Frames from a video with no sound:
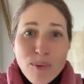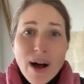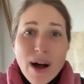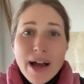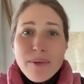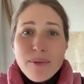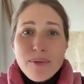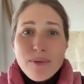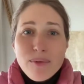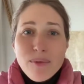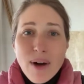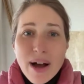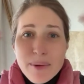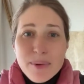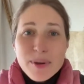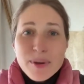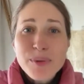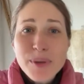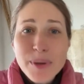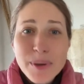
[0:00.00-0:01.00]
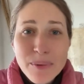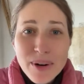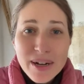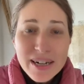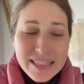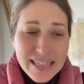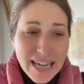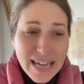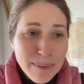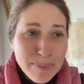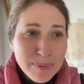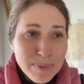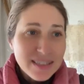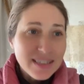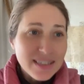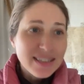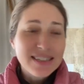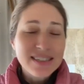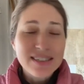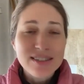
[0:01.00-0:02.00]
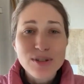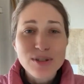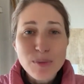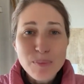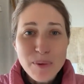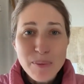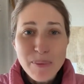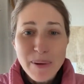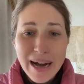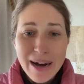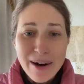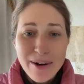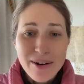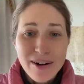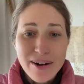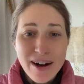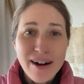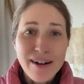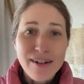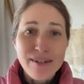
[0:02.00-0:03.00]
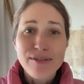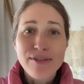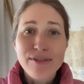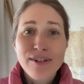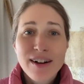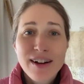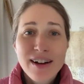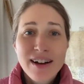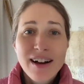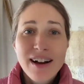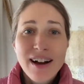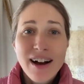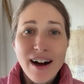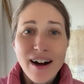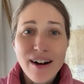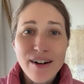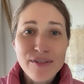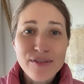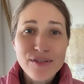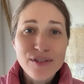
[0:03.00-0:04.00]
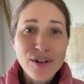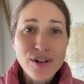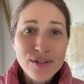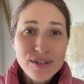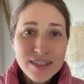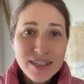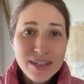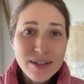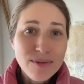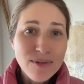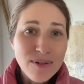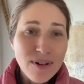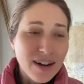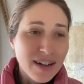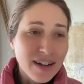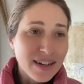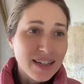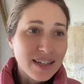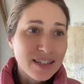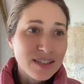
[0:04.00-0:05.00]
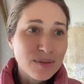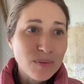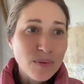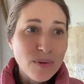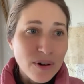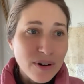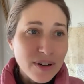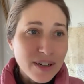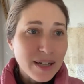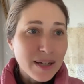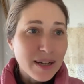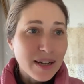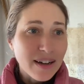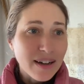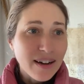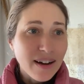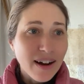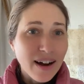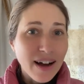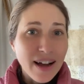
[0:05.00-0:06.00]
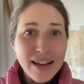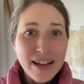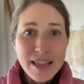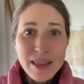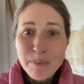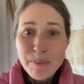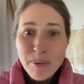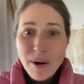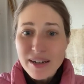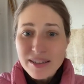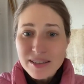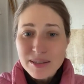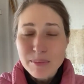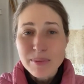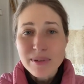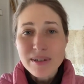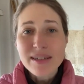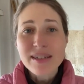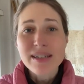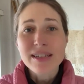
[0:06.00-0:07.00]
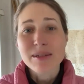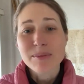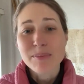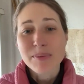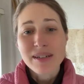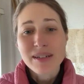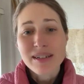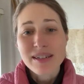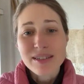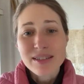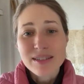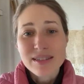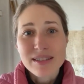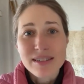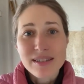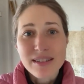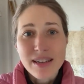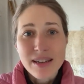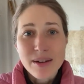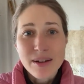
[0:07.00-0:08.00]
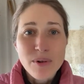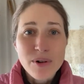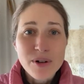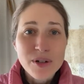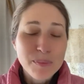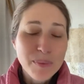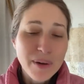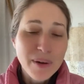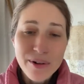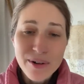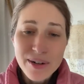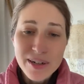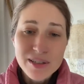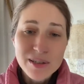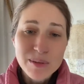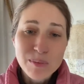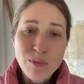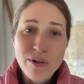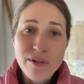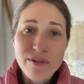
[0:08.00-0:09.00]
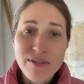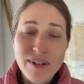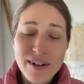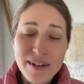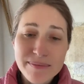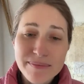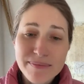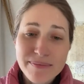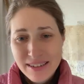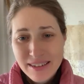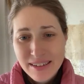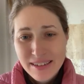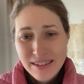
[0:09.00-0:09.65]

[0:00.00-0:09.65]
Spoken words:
why wouldn't we want to tap into this superpower of noticing what is working, like in the possibilities, because it works better and it's more fun.